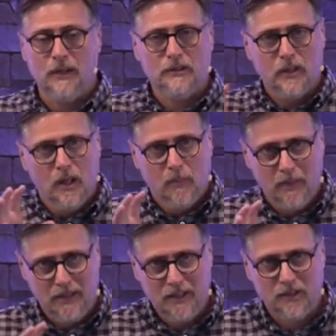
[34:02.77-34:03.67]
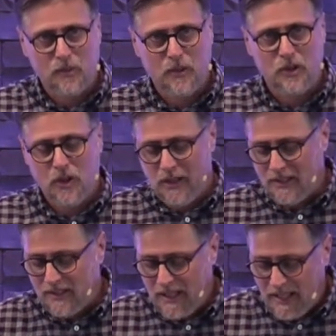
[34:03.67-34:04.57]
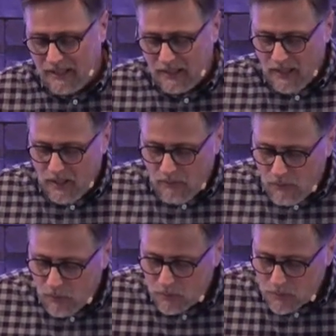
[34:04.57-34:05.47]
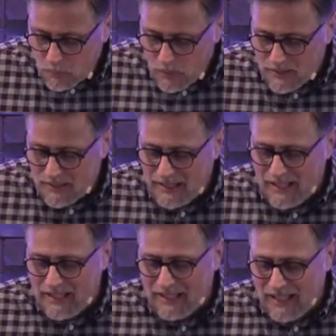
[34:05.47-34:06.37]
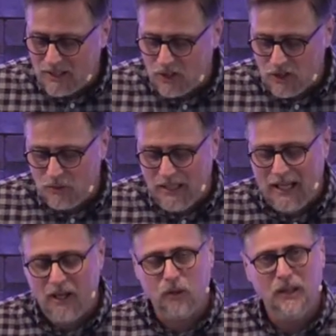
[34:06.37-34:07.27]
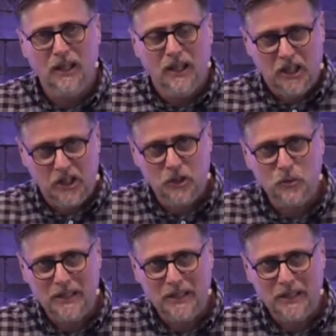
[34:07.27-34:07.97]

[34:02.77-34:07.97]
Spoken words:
us, but this is what John is saying, those pressing in against you now, you